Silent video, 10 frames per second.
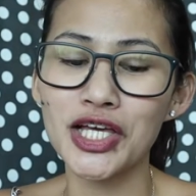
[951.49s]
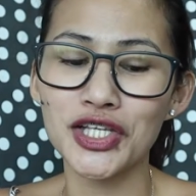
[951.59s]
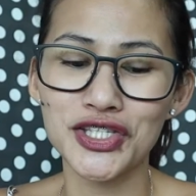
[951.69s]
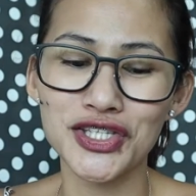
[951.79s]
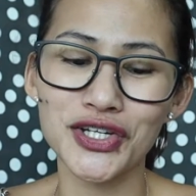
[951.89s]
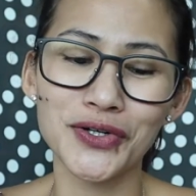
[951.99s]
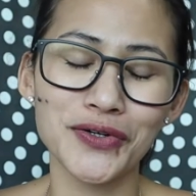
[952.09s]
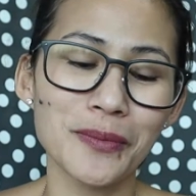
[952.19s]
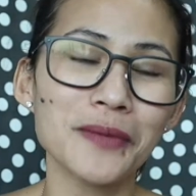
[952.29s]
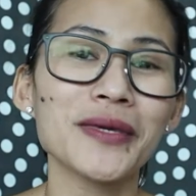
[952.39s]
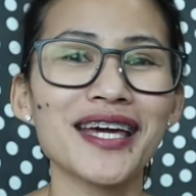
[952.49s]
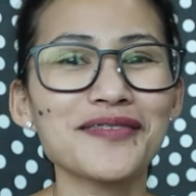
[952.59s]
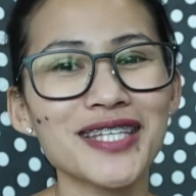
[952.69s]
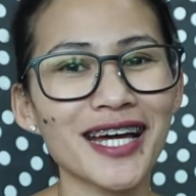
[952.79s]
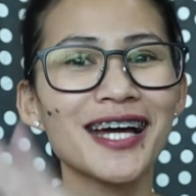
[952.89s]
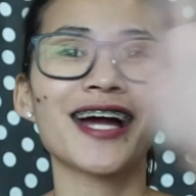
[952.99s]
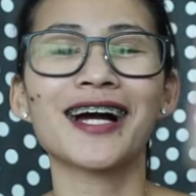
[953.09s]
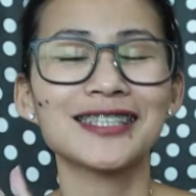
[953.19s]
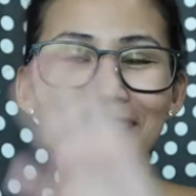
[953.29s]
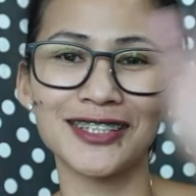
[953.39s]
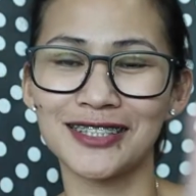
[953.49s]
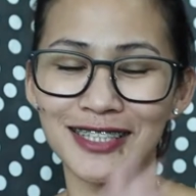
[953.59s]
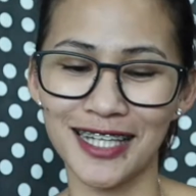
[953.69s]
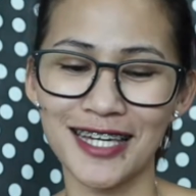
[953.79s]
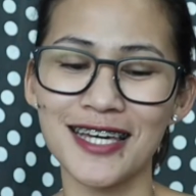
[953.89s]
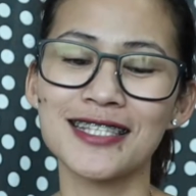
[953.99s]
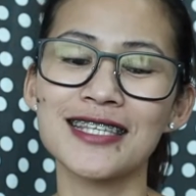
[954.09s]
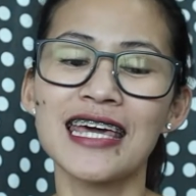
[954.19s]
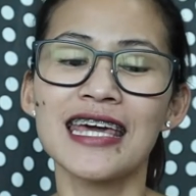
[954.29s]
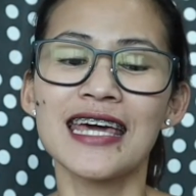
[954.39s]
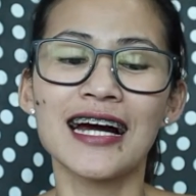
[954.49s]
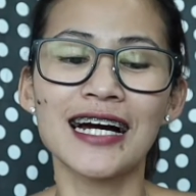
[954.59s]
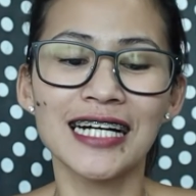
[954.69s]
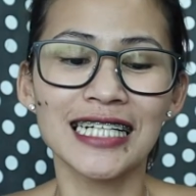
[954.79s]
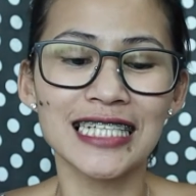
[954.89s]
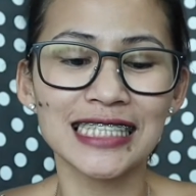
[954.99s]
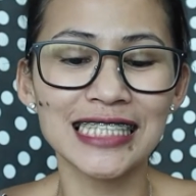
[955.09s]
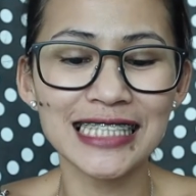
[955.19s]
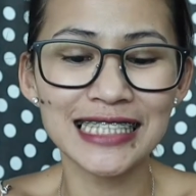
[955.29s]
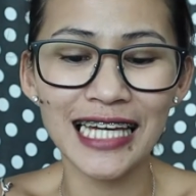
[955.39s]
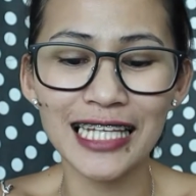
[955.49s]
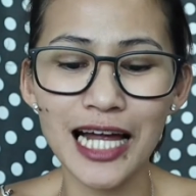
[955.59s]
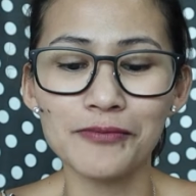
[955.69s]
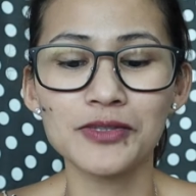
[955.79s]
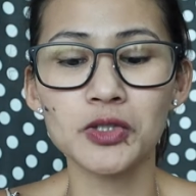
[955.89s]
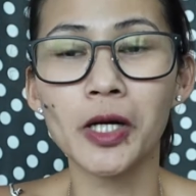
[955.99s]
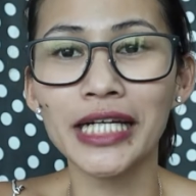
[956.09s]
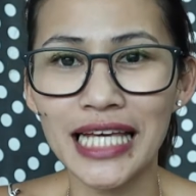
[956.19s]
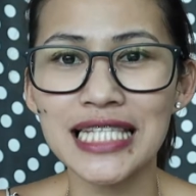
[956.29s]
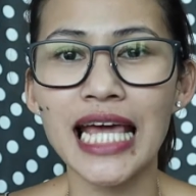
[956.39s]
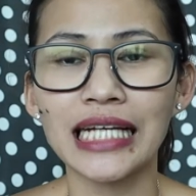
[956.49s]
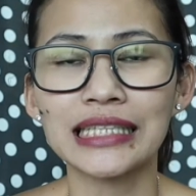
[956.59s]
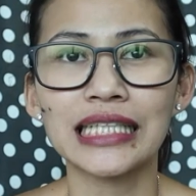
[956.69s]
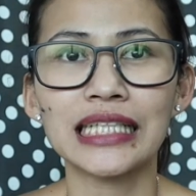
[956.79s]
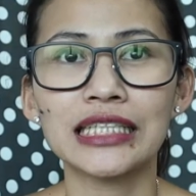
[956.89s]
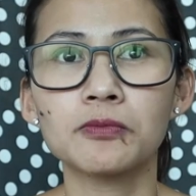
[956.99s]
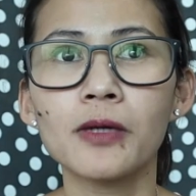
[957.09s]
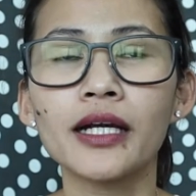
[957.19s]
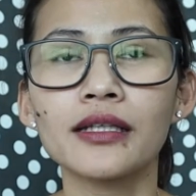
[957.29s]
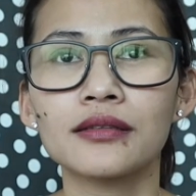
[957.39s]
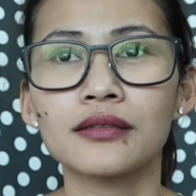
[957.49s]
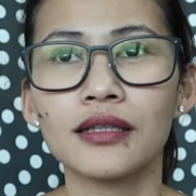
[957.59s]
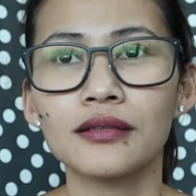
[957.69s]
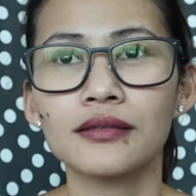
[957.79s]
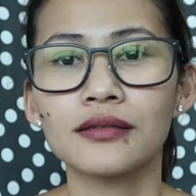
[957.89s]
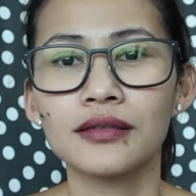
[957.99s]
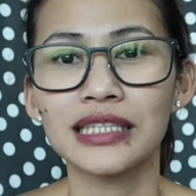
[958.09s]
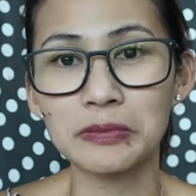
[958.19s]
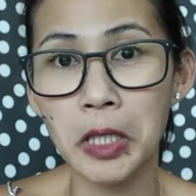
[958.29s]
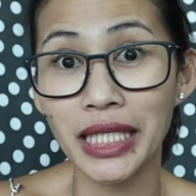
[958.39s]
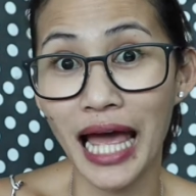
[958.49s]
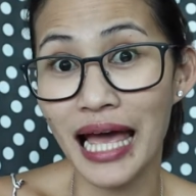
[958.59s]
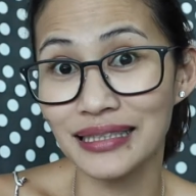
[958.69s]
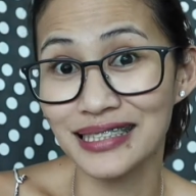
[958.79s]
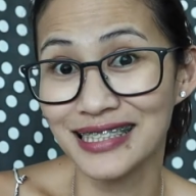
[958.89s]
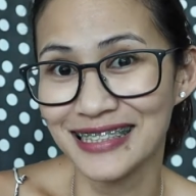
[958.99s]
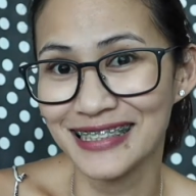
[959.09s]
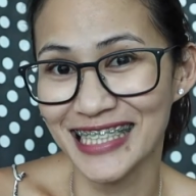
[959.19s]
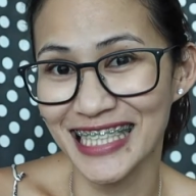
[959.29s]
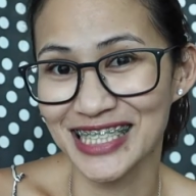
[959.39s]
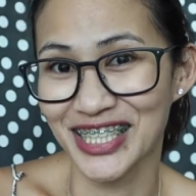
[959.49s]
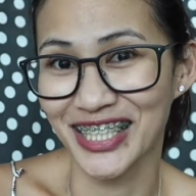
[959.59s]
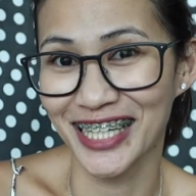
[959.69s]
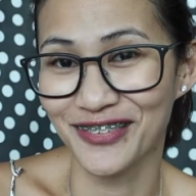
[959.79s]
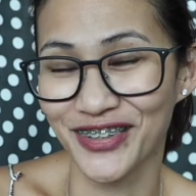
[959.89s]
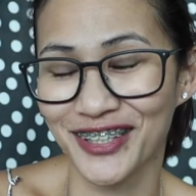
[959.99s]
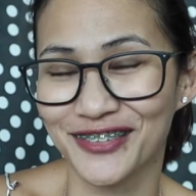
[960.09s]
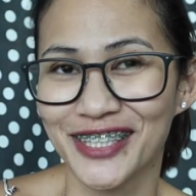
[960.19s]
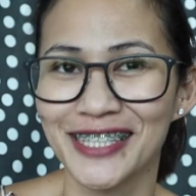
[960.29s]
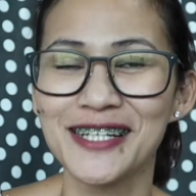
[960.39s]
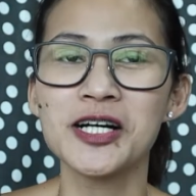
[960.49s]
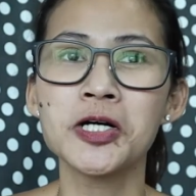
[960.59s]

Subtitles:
So, Mommy Ems, hi to you and the kids. She said, I'm smart and sexy. Smart as. Sorry for the word.